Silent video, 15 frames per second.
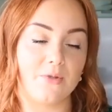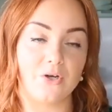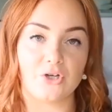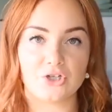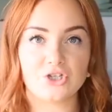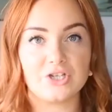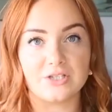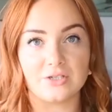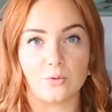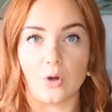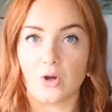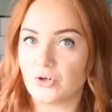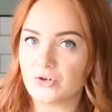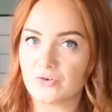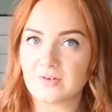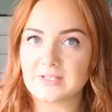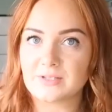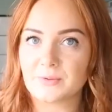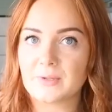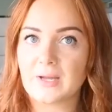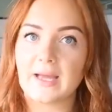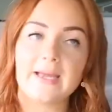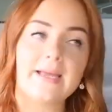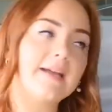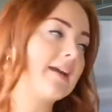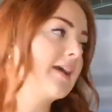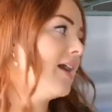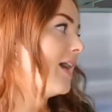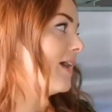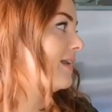lemon shizzle drizzle cake.
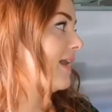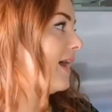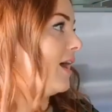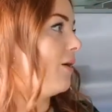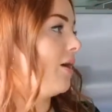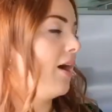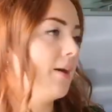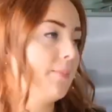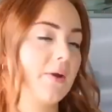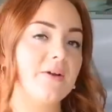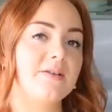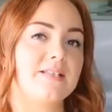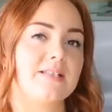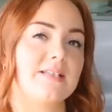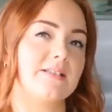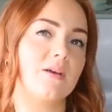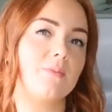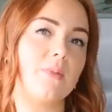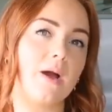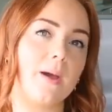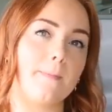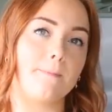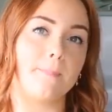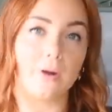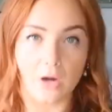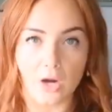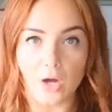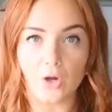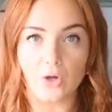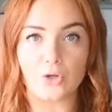Now, I posted this on my
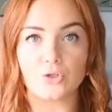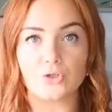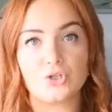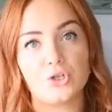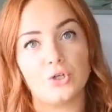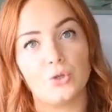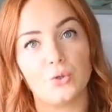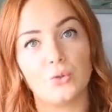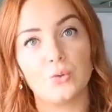blog 2